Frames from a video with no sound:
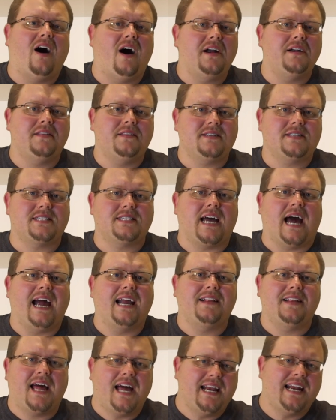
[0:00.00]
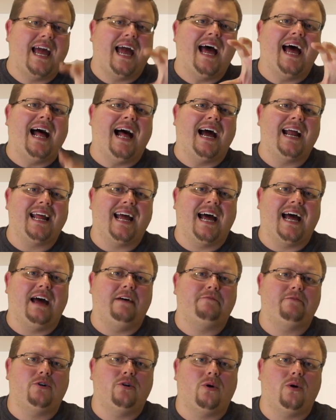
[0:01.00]
on the sideline at
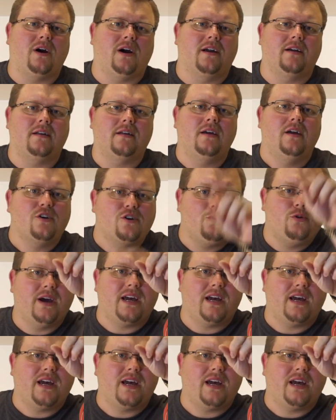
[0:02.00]
half court.